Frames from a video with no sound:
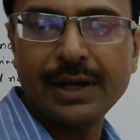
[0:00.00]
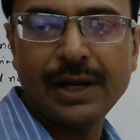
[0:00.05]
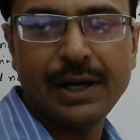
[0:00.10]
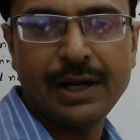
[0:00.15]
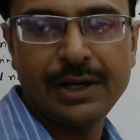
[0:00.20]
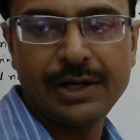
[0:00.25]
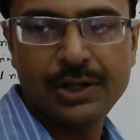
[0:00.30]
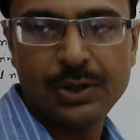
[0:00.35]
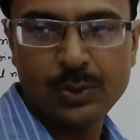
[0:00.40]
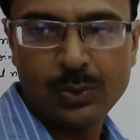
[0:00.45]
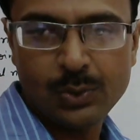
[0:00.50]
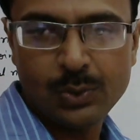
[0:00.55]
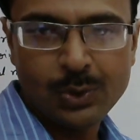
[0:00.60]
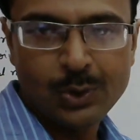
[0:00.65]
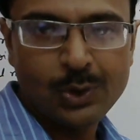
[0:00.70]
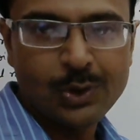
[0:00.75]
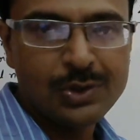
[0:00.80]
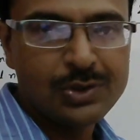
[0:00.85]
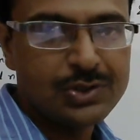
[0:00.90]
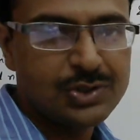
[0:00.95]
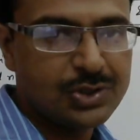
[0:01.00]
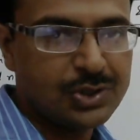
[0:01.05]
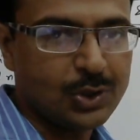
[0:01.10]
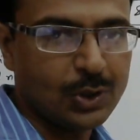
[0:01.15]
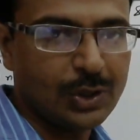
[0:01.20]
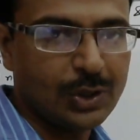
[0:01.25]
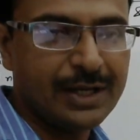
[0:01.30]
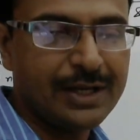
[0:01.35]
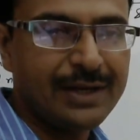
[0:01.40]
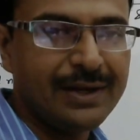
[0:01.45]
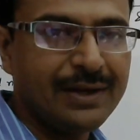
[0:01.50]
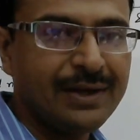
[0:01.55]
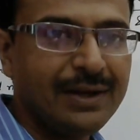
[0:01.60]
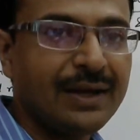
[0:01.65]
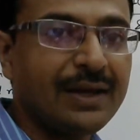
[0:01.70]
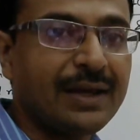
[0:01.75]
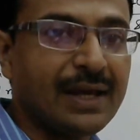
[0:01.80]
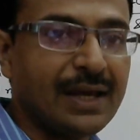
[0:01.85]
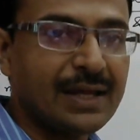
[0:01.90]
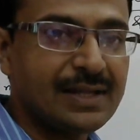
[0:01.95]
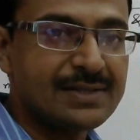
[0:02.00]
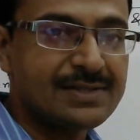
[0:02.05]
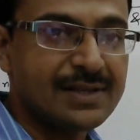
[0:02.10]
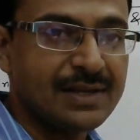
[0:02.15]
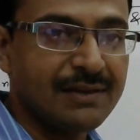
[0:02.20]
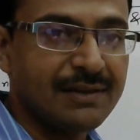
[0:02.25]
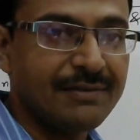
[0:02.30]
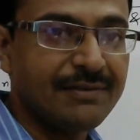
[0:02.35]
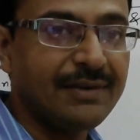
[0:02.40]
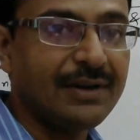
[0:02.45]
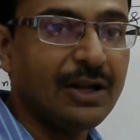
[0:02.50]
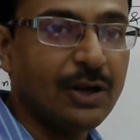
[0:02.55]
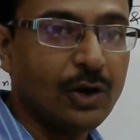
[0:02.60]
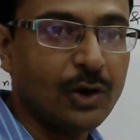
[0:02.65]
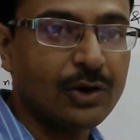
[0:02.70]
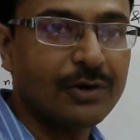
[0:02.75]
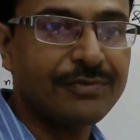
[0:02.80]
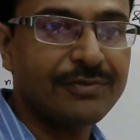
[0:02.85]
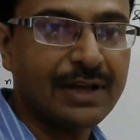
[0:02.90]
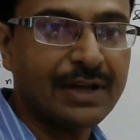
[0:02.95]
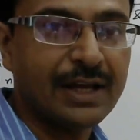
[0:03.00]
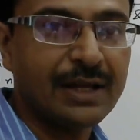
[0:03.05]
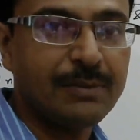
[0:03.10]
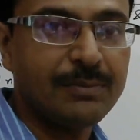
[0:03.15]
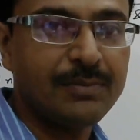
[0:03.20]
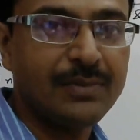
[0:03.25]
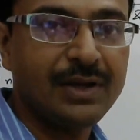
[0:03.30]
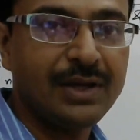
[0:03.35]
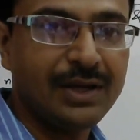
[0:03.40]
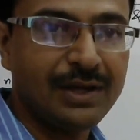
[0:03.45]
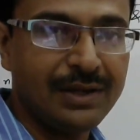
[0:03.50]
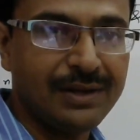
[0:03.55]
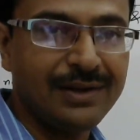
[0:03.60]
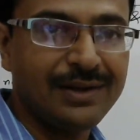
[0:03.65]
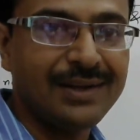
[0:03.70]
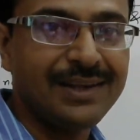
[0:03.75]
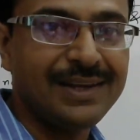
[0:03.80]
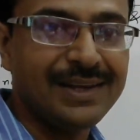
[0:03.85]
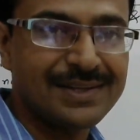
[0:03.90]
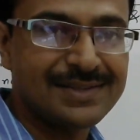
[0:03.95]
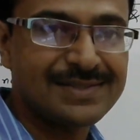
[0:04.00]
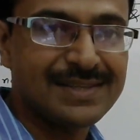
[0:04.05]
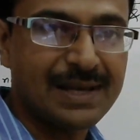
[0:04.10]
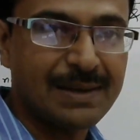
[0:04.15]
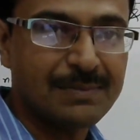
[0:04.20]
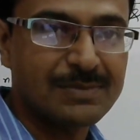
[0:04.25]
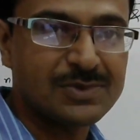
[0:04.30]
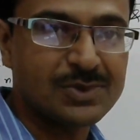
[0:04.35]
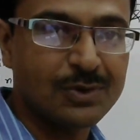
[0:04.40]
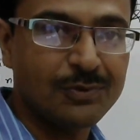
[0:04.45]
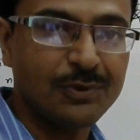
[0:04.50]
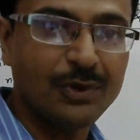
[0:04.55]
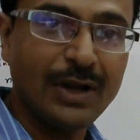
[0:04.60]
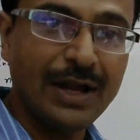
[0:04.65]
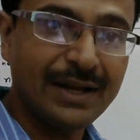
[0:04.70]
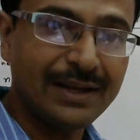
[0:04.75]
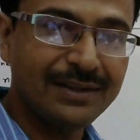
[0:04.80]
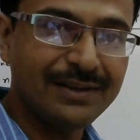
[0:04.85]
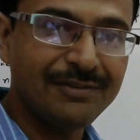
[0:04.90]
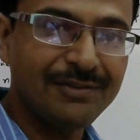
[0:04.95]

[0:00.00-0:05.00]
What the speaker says: and you surely can save a lot of time in exams. So if you like the